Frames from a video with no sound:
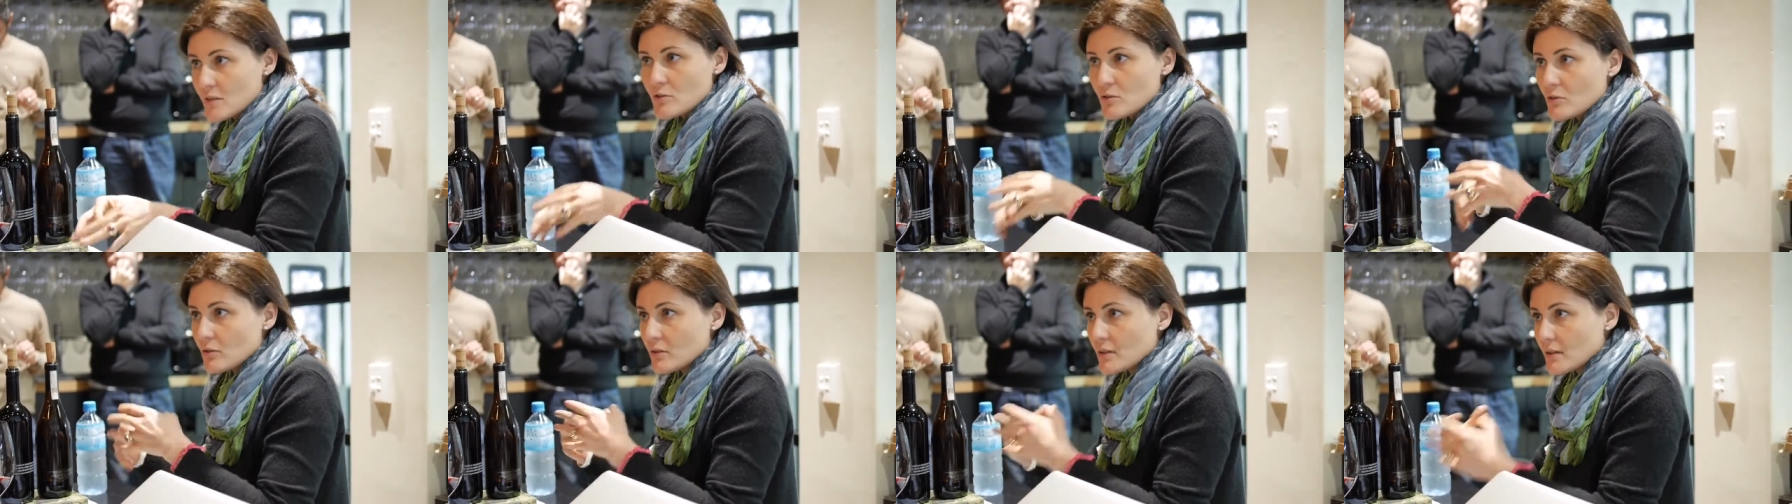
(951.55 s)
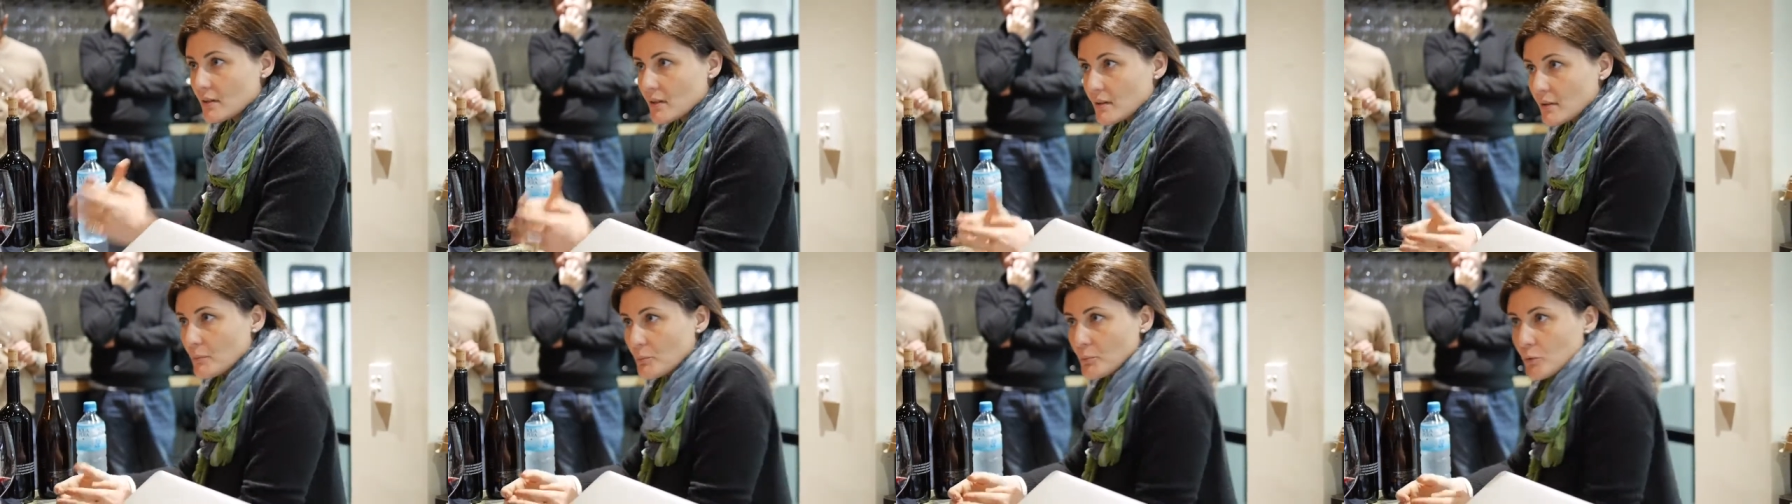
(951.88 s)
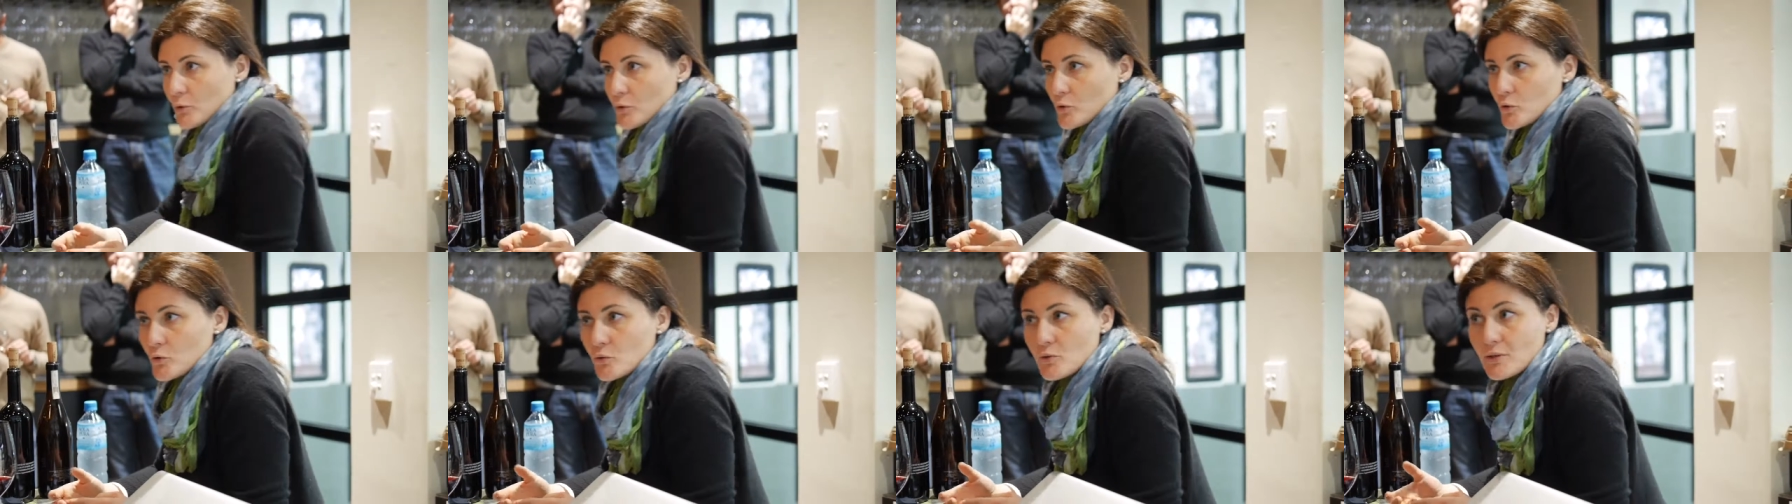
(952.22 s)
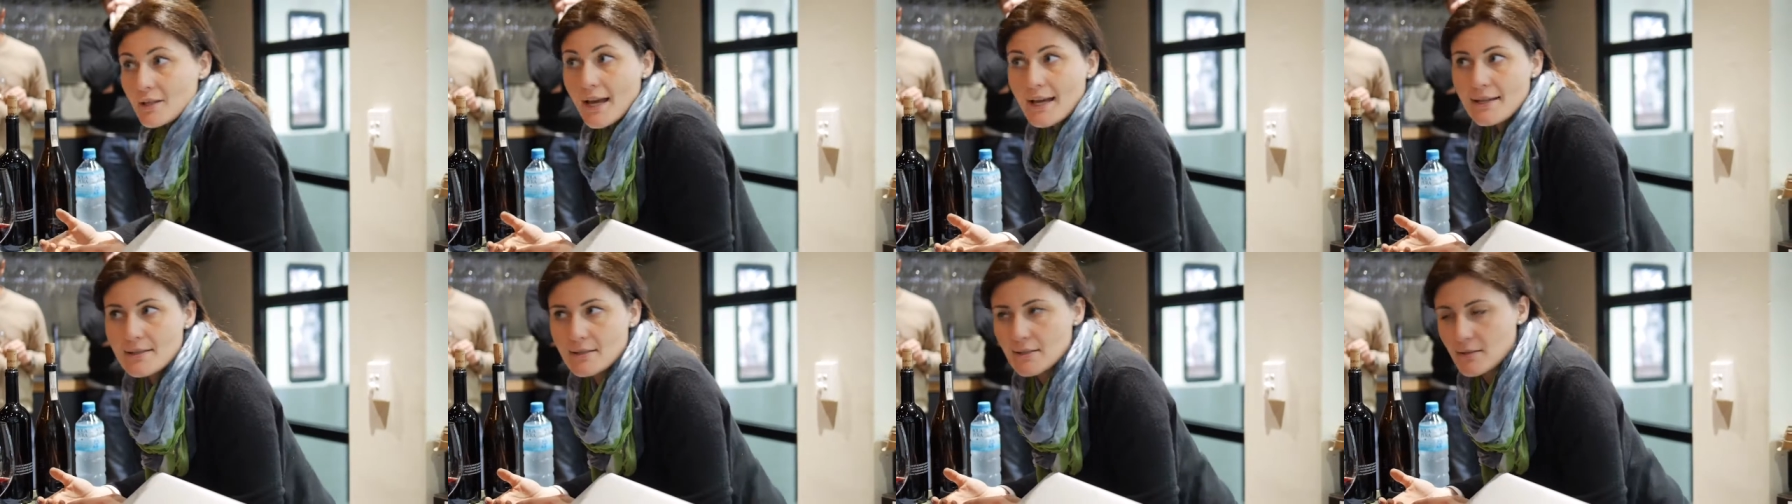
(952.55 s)
It's going to produce
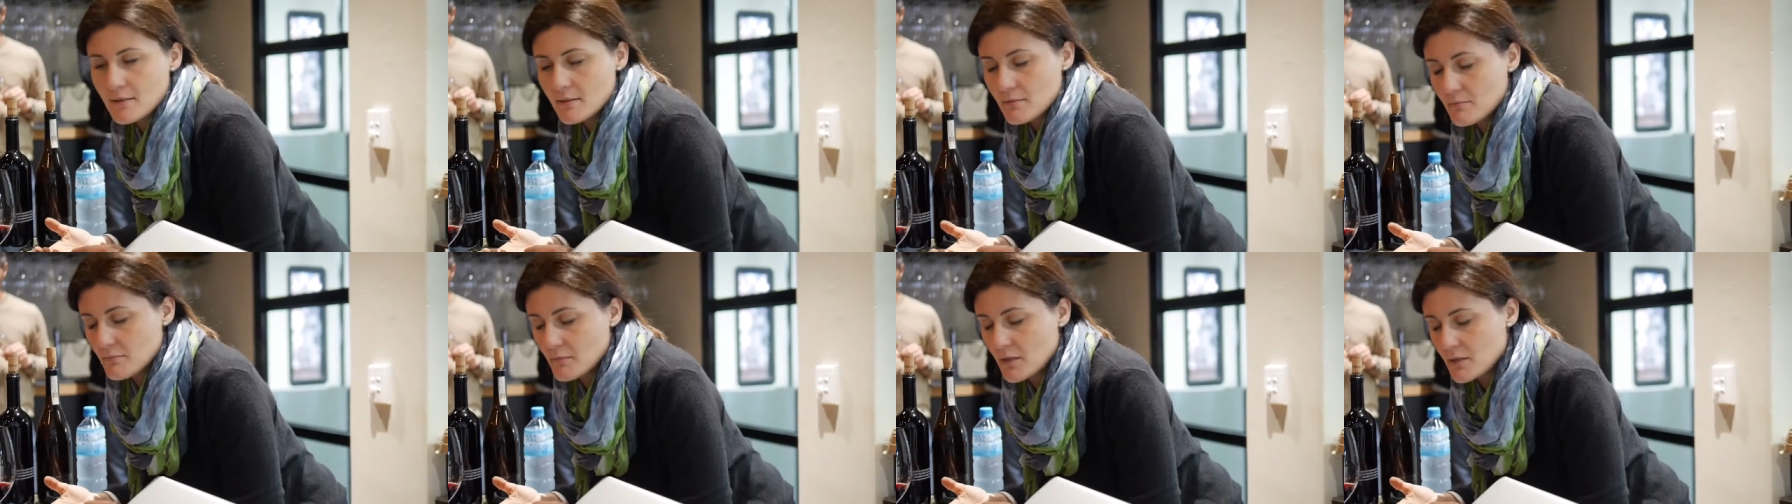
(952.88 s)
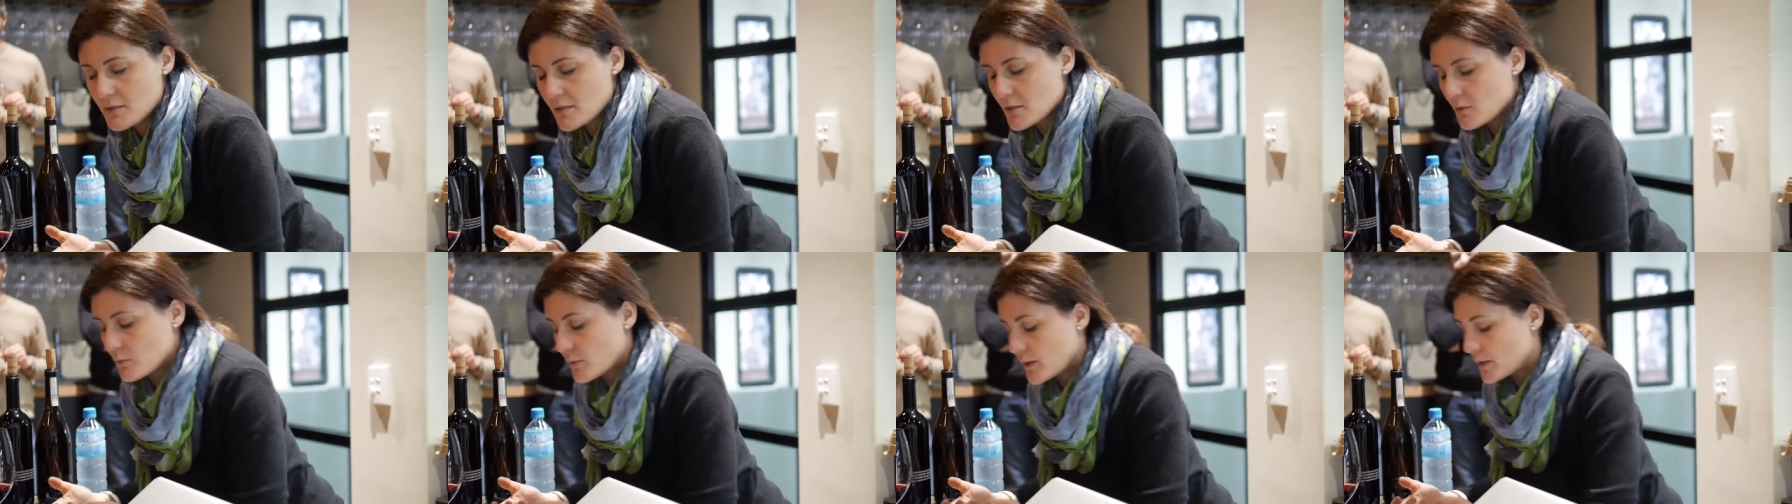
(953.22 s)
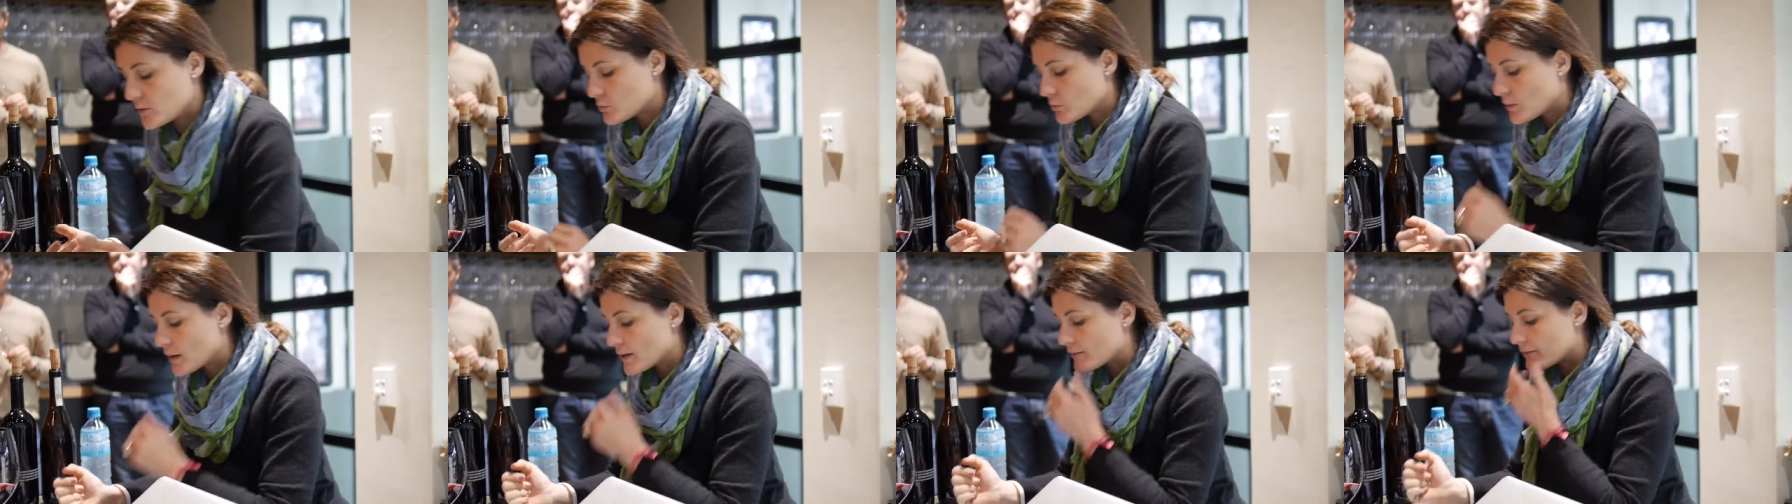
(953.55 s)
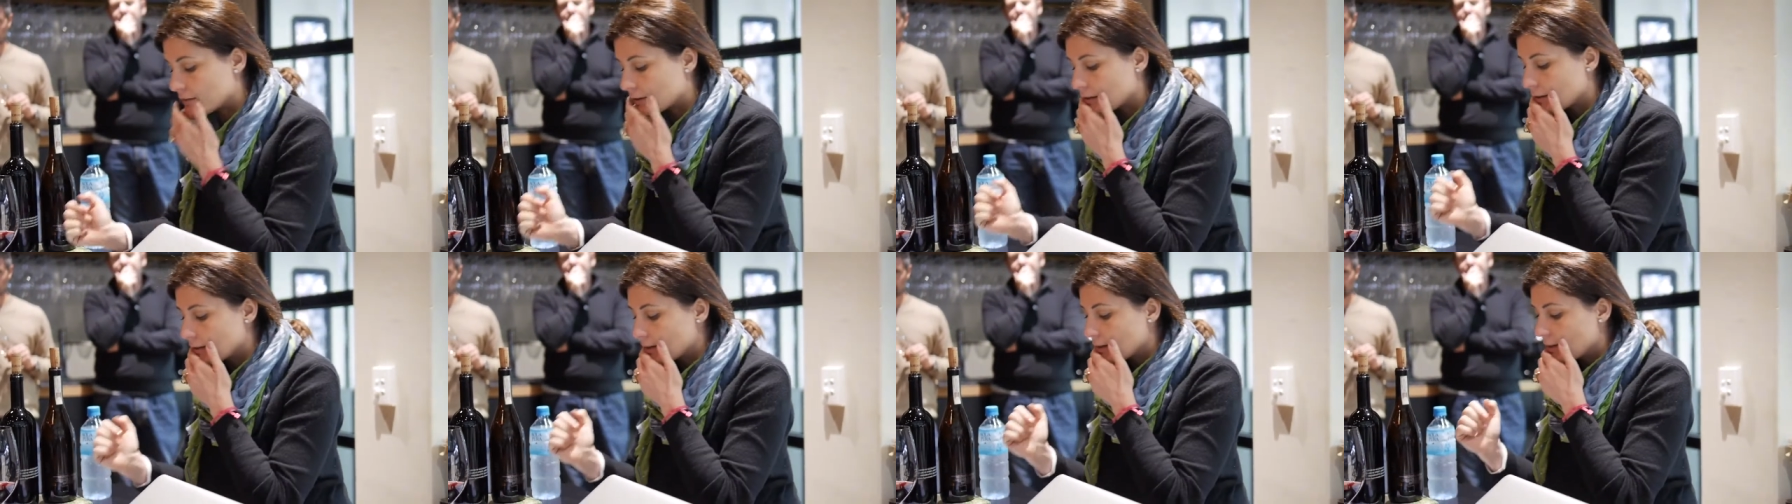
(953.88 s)
less. It, it's a way to
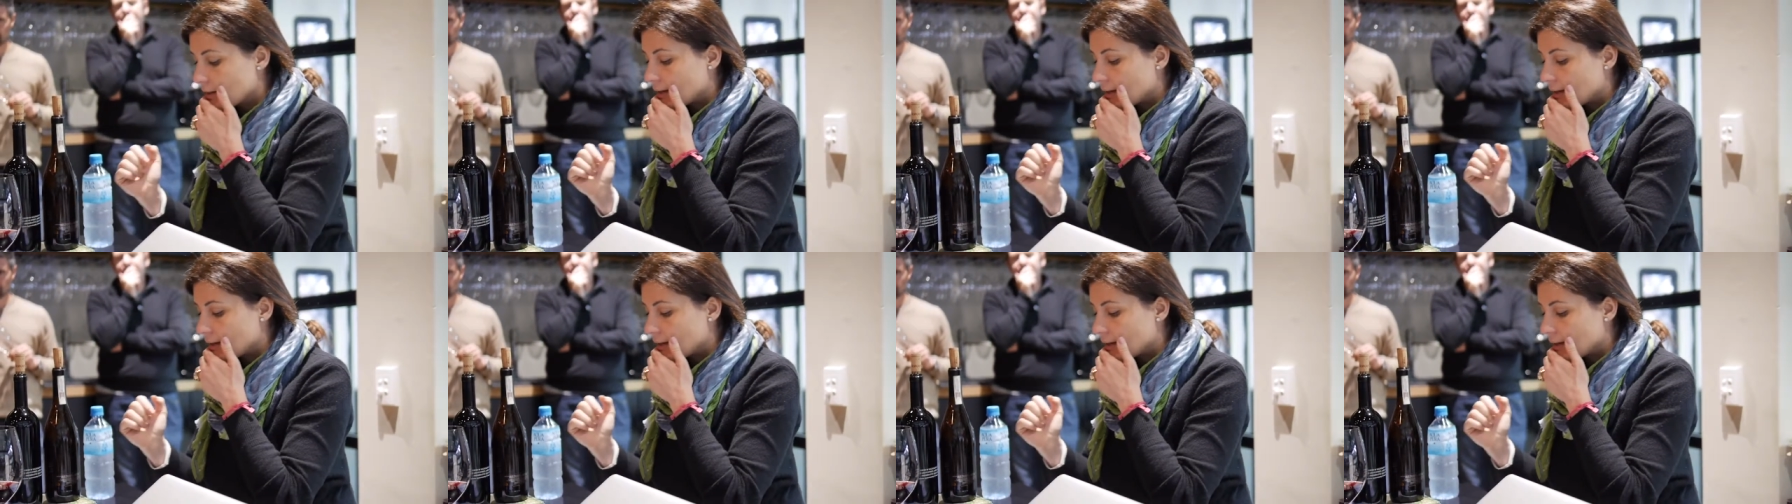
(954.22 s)
have a,